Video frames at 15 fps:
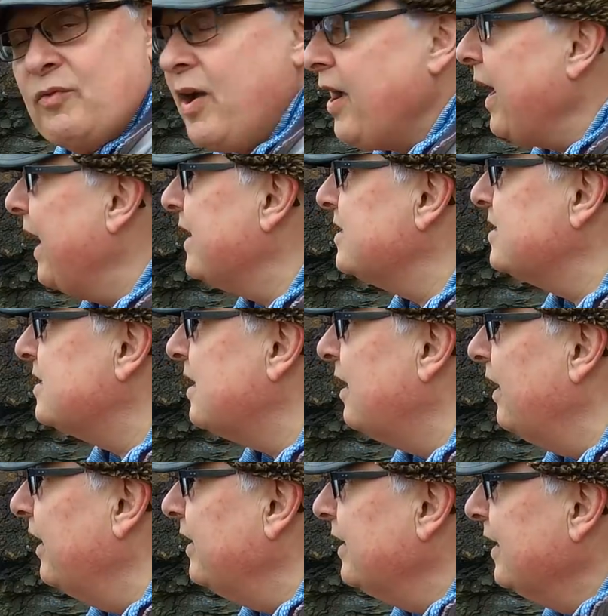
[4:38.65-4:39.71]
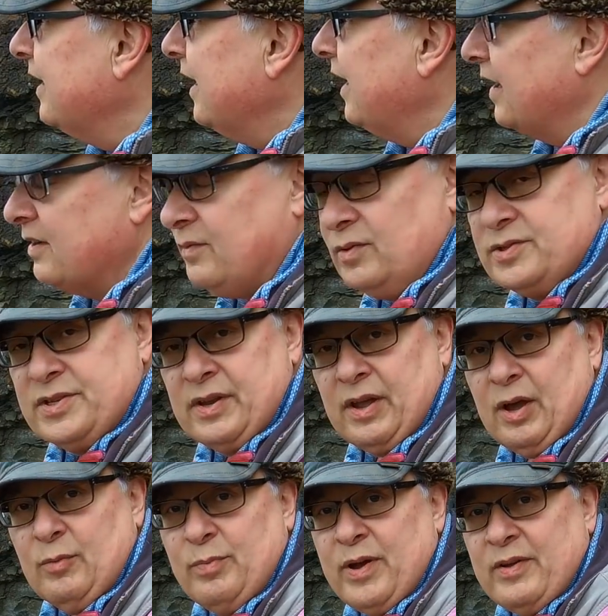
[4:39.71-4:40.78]
right hand side, and I've also
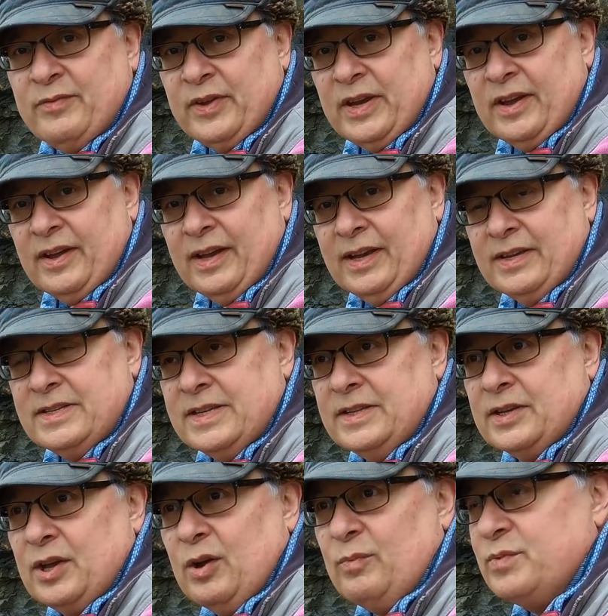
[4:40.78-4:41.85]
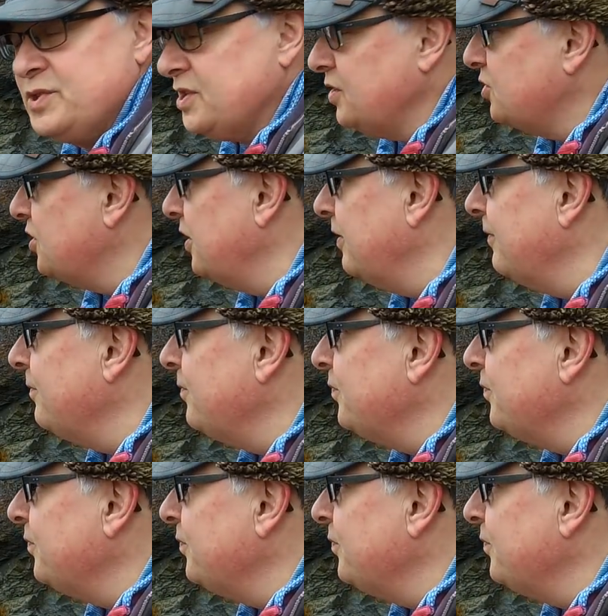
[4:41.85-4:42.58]
got Puffin Island in the composition.